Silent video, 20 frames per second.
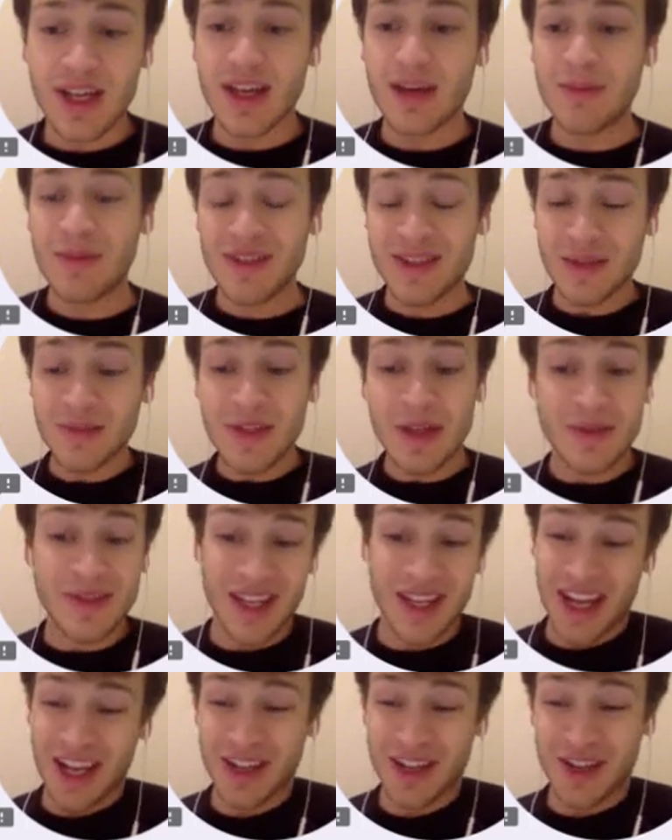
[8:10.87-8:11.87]
And sometimes
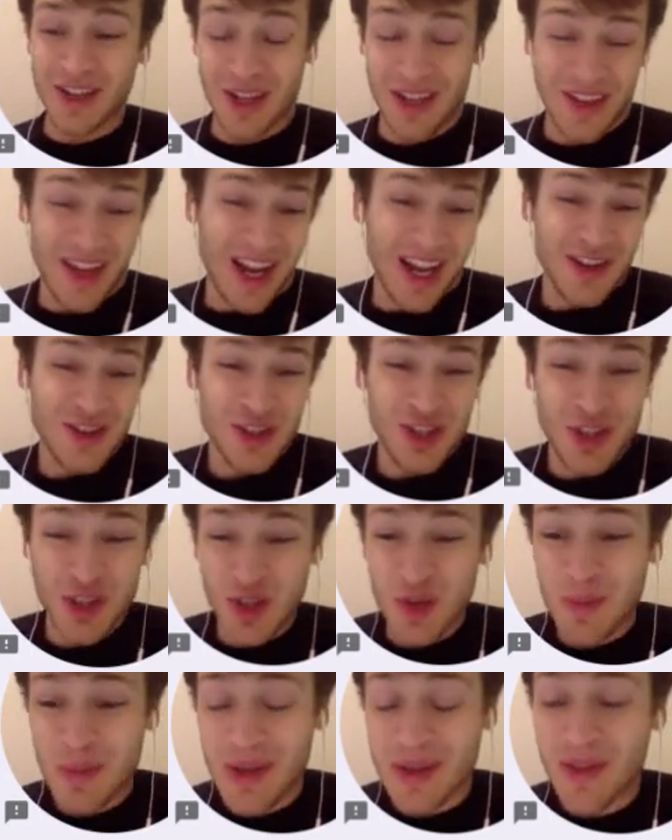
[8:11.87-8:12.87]
that actually
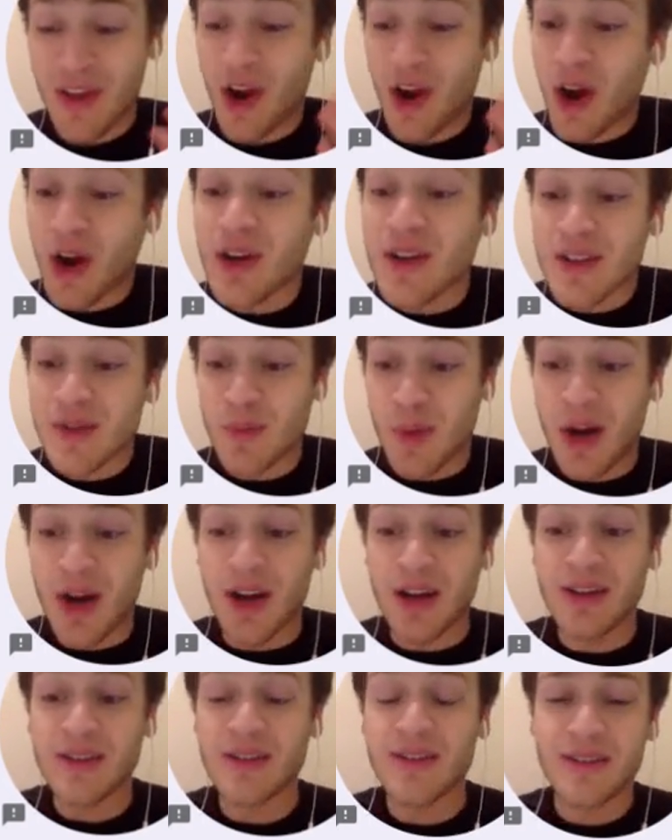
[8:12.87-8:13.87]
could be the hardest
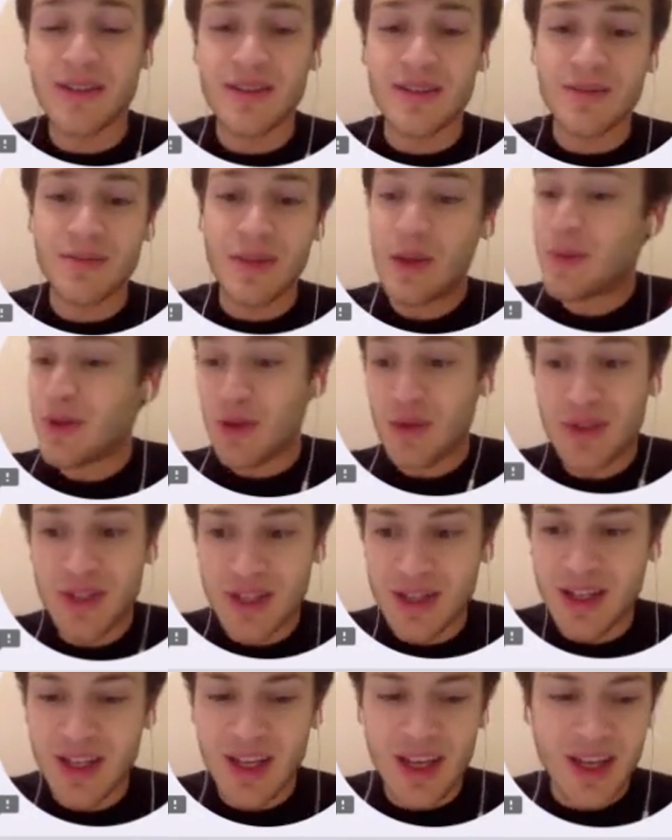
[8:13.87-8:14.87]
part. Maybe you
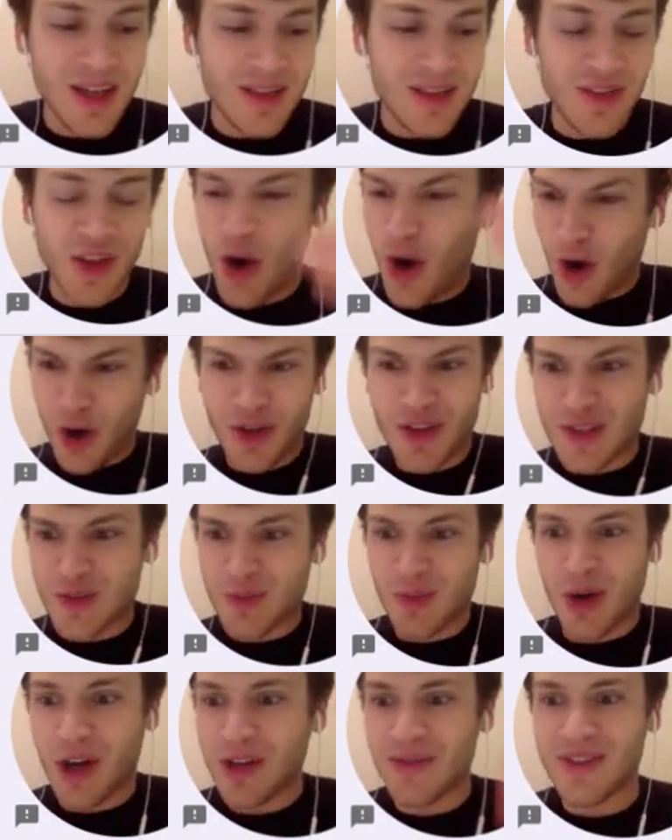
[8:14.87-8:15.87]
did the
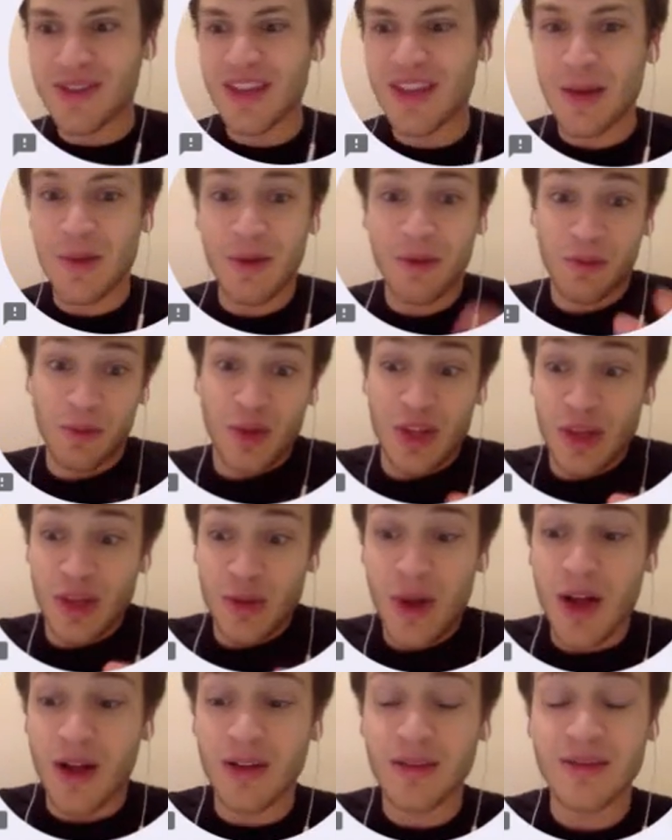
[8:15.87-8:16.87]
hardest part of the assignment really
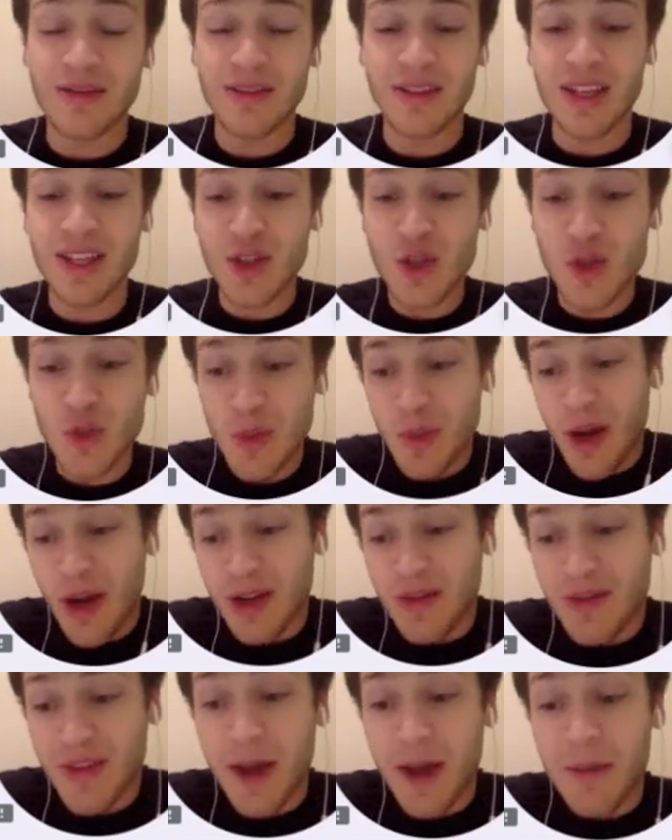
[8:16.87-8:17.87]
well, and you should be
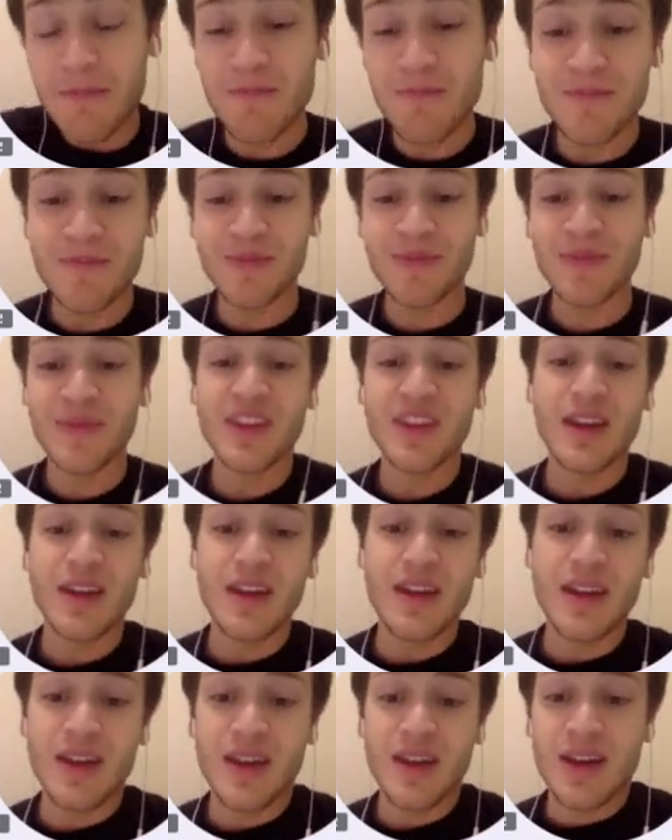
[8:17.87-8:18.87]
proud of that.
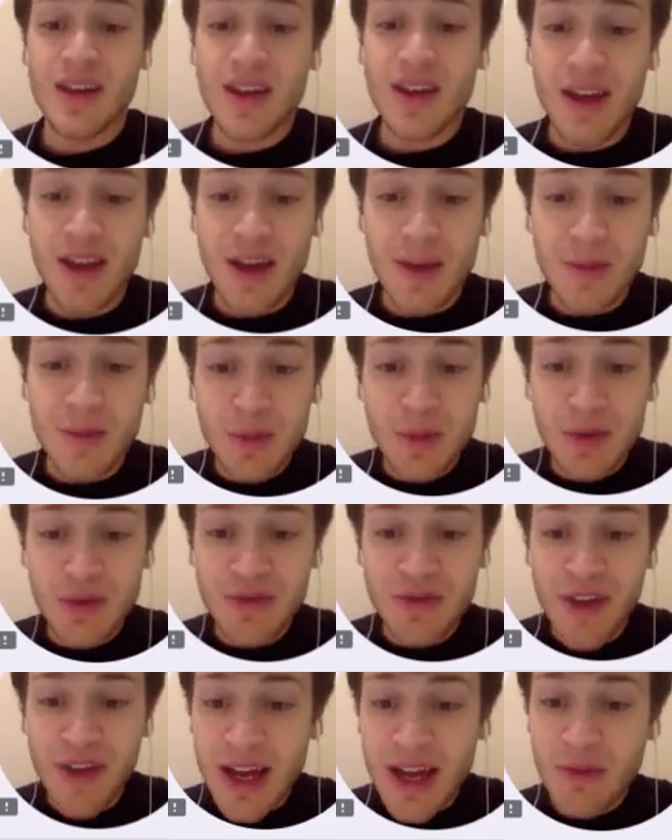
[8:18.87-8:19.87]
Number
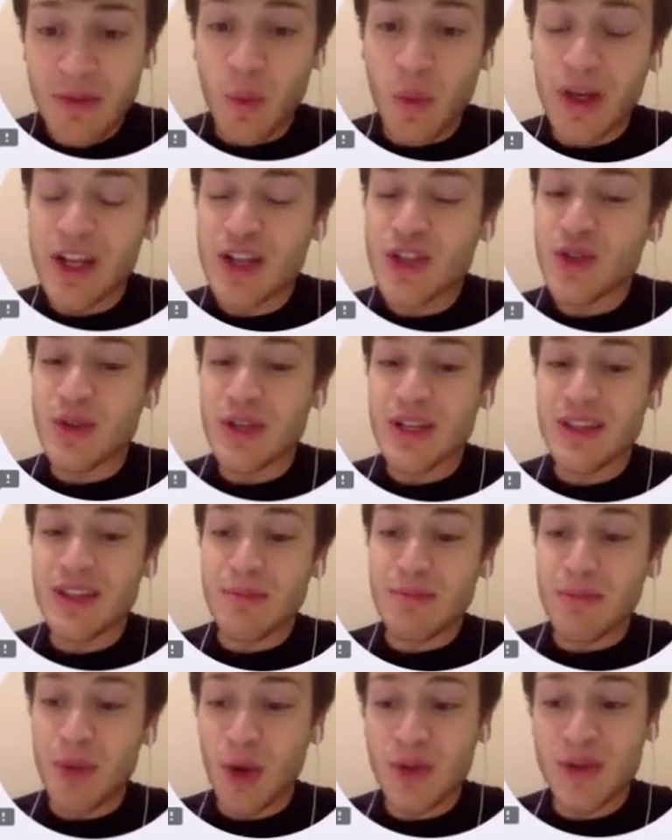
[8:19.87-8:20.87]
5, what did you need the
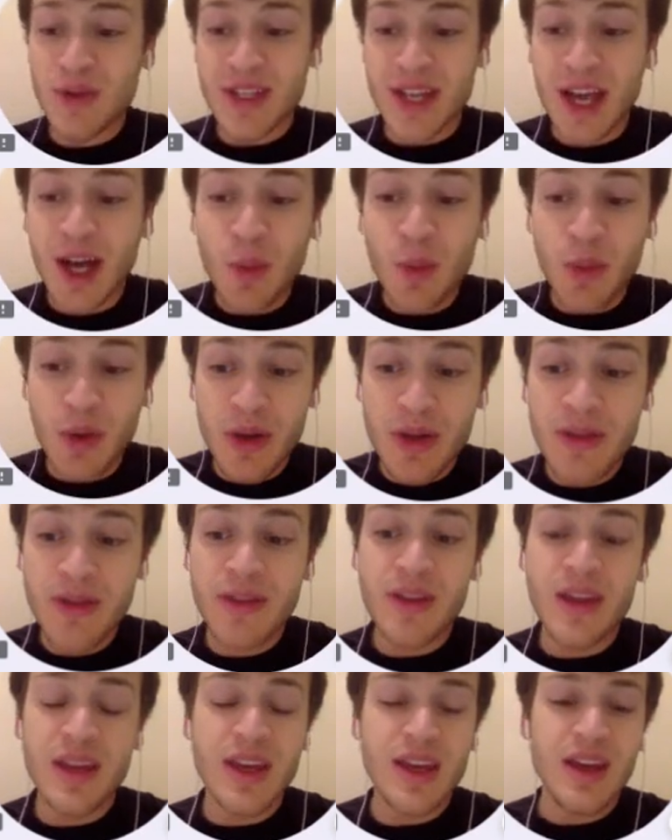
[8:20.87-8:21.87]
most help with?
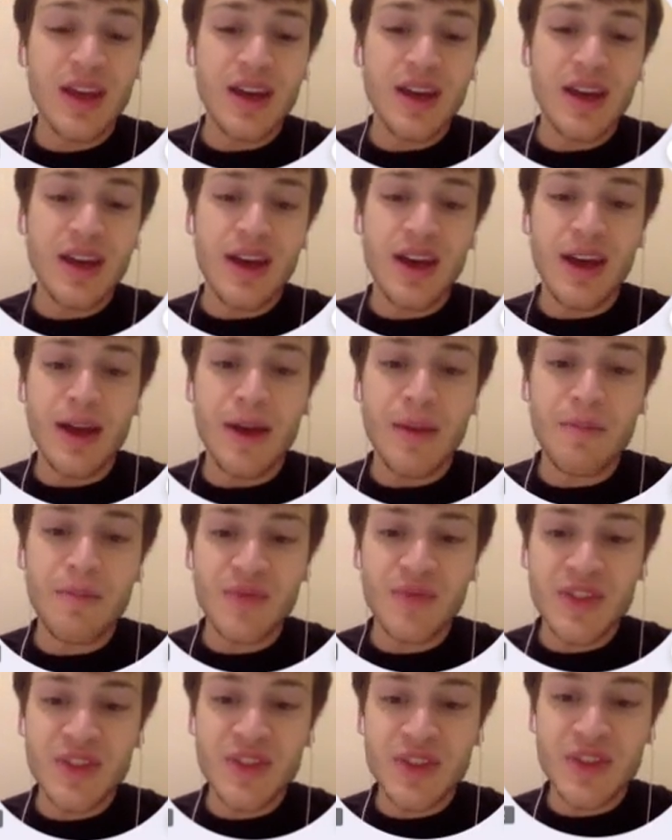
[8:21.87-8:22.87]

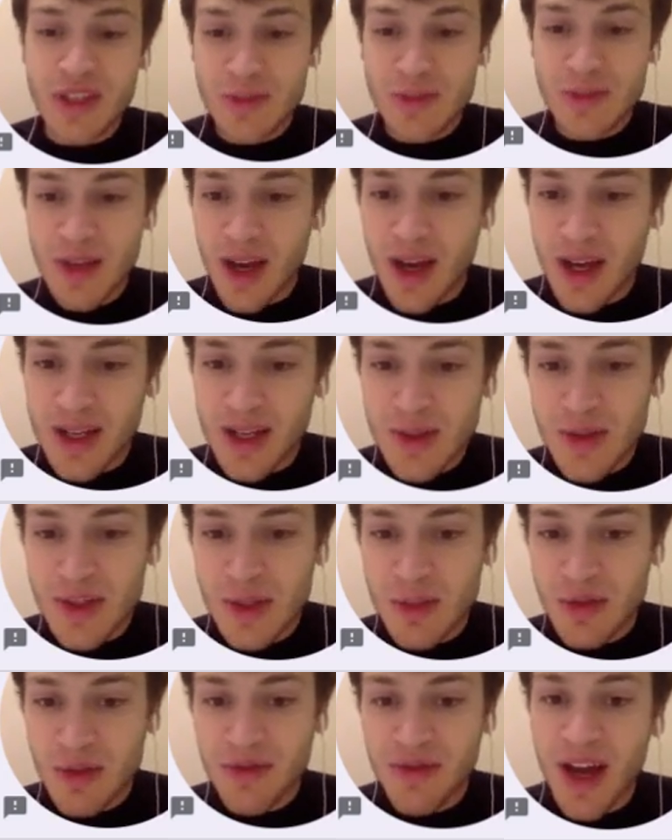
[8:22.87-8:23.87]
So please be honest with
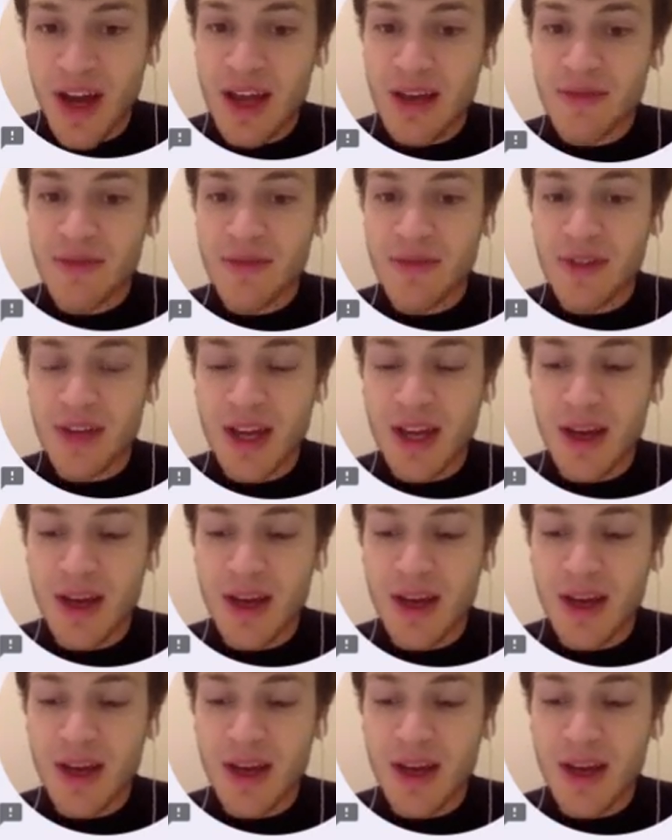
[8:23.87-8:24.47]
number 5.